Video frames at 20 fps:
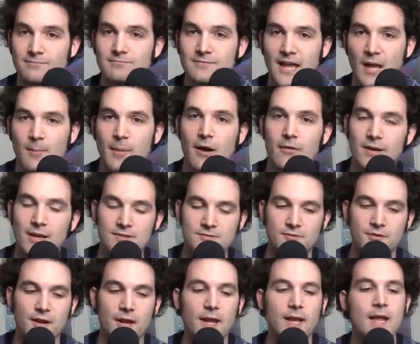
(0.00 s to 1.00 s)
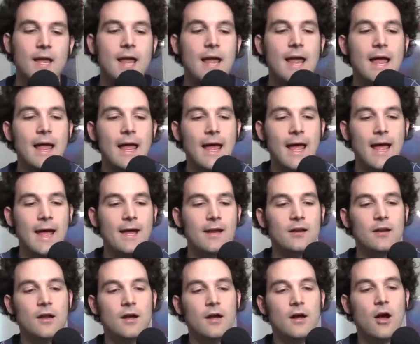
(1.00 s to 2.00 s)
came out yesterday,
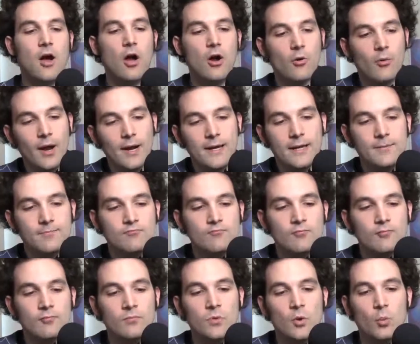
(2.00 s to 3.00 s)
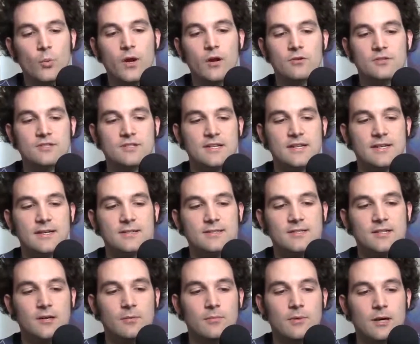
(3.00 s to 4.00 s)
and already we are seeing
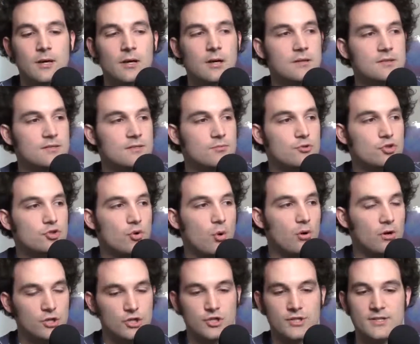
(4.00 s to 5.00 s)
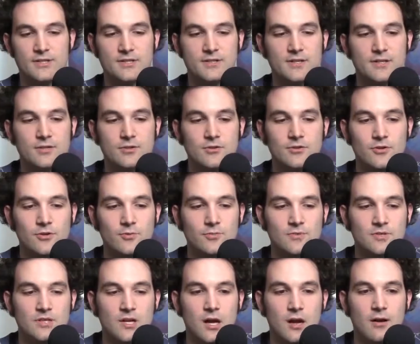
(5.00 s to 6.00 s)
some shortages in
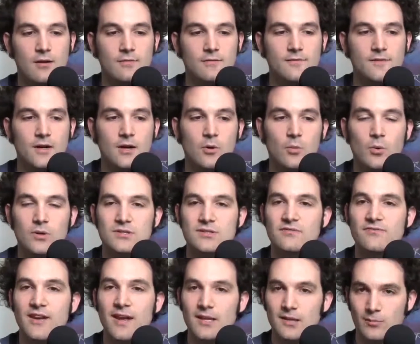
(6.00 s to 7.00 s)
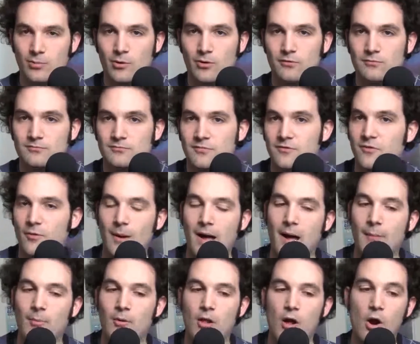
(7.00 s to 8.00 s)
terms of what's available from
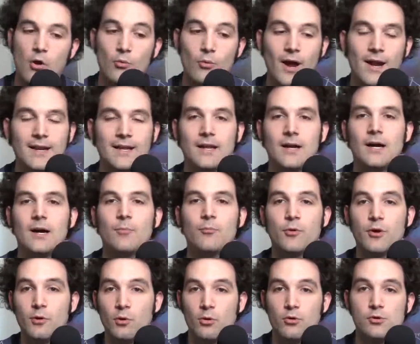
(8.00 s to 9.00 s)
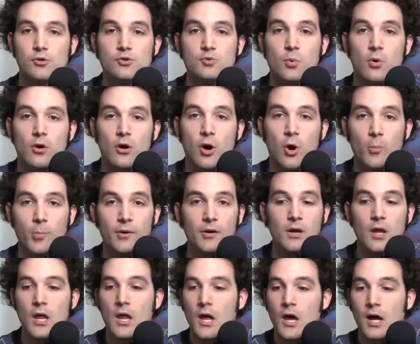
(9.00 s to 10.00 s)
Apple already. Pre-orders were
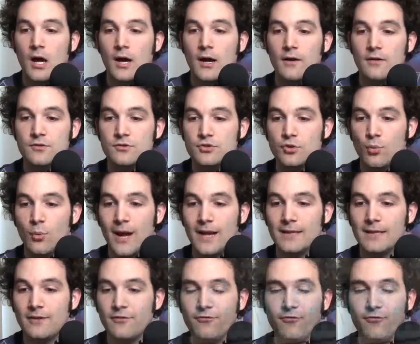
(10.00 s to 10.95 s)
open directly